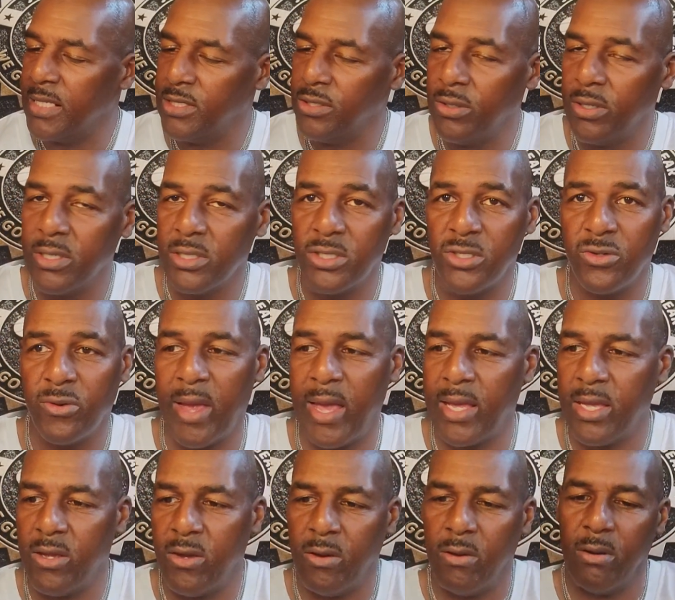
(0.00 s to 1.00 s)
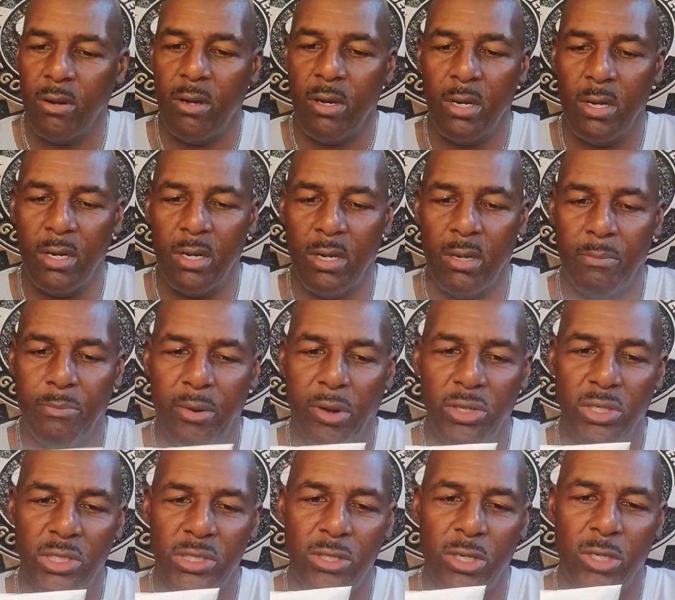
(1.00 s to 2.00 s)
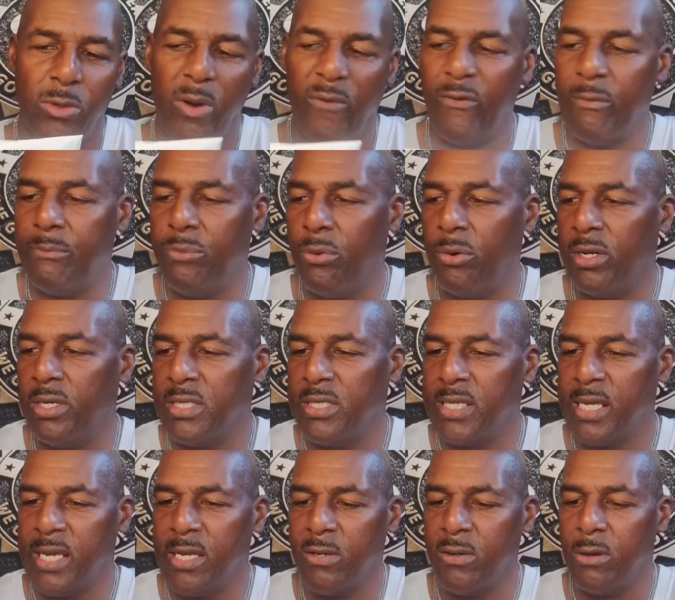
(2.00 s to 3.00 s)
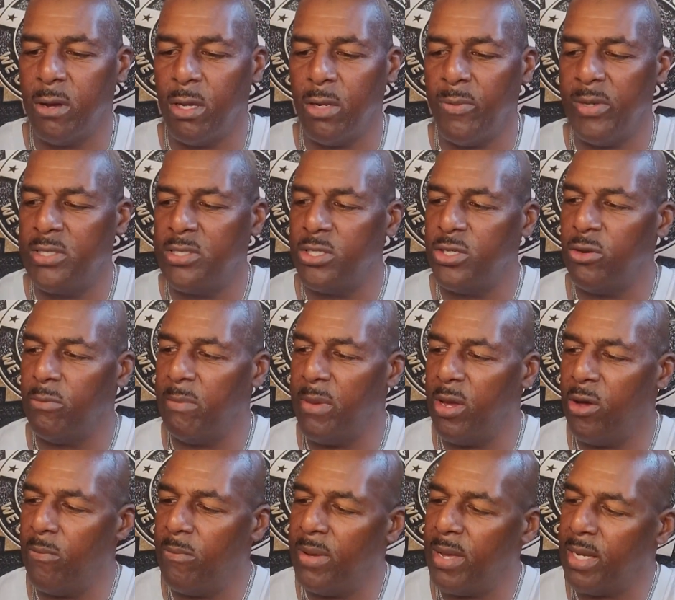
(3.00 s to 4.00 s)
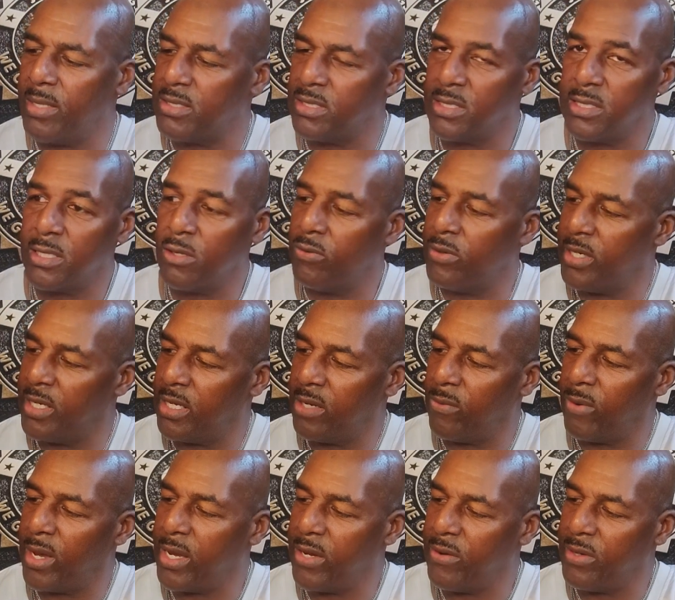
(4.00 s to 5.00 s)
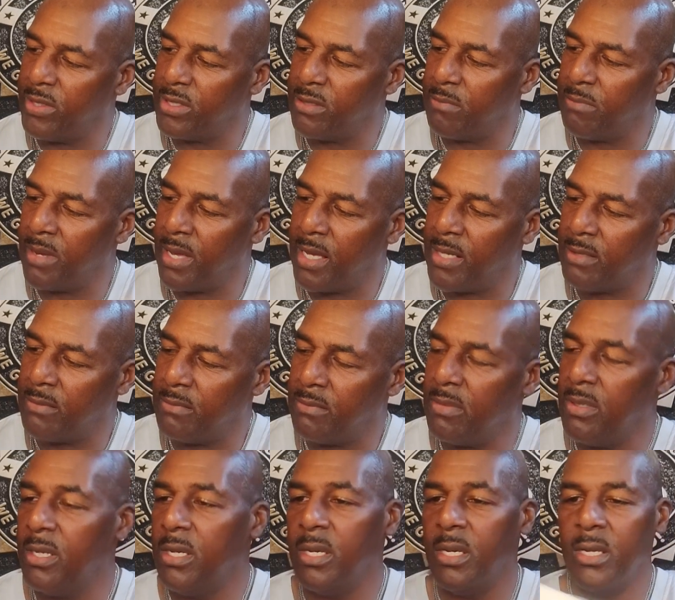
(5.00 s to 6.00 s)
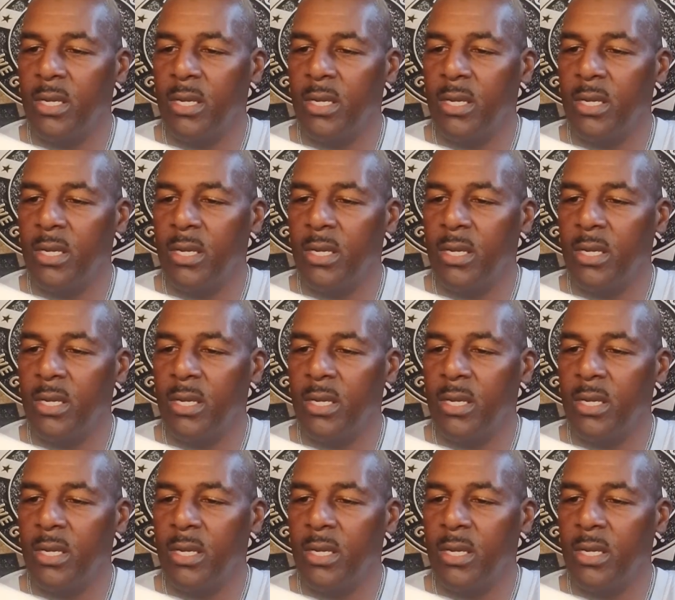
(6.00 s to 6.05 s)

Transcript: that you can track your uh, purchase all the way from point of sale all the way to your mailbox. It's located right here at the bottom.